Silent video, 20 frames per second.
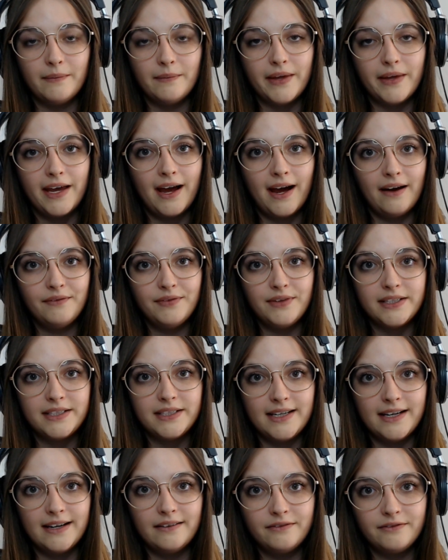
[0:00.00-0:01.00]
They have the
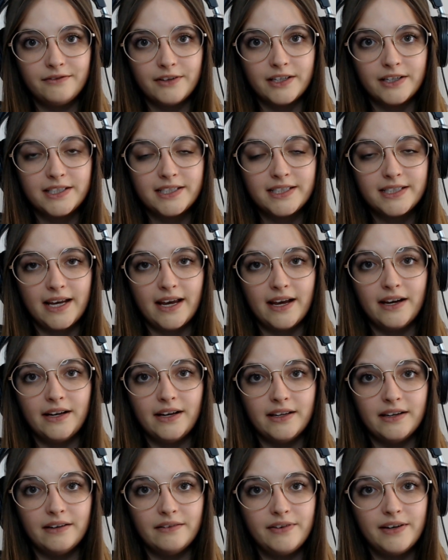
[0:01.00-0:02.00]
Stanford
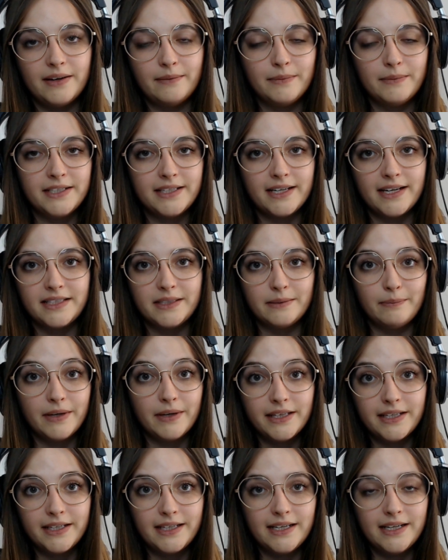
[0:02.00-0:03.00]
scale of
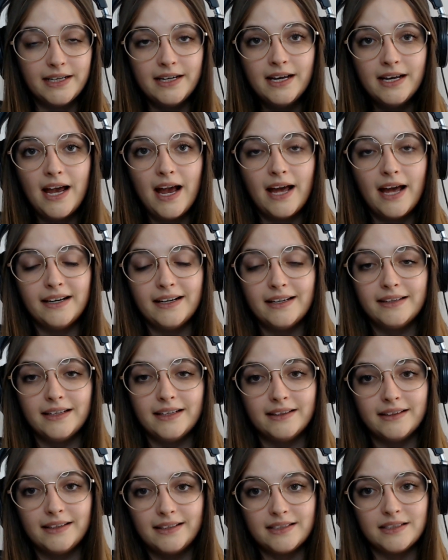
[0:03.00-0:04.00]
hypnotizability, and I
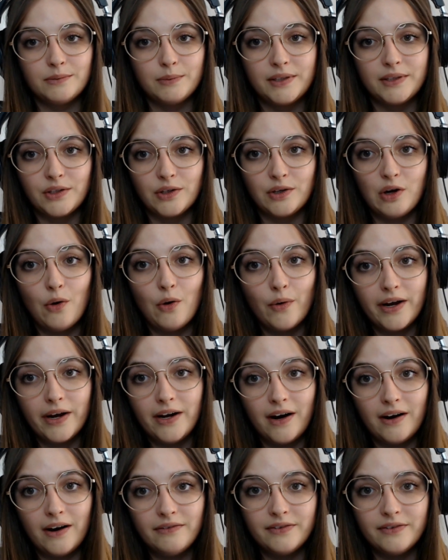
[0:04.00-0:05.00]
think this is what they're going
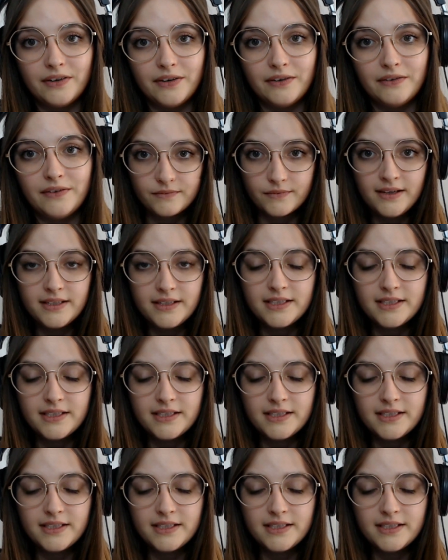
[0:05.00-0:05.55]
off of.